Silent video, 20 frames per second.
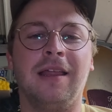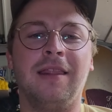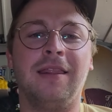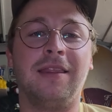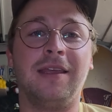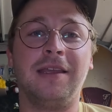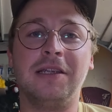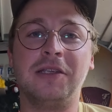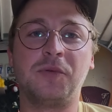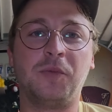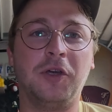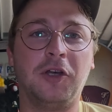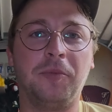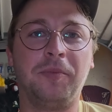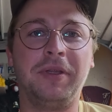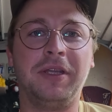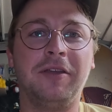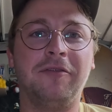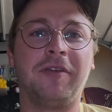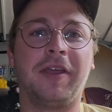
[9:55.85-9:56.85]
These will
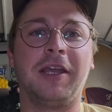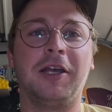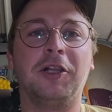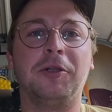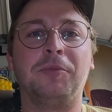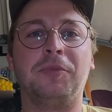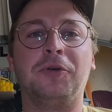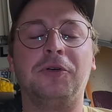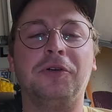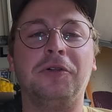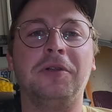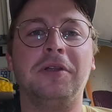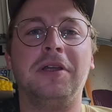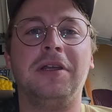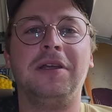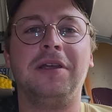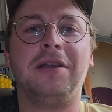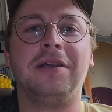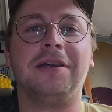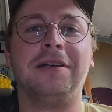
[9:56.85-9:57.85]
be available
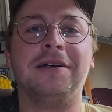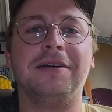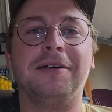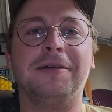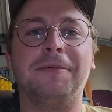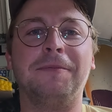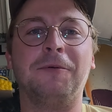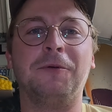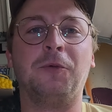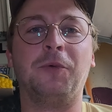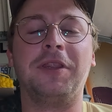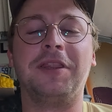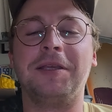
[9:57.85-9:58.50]
with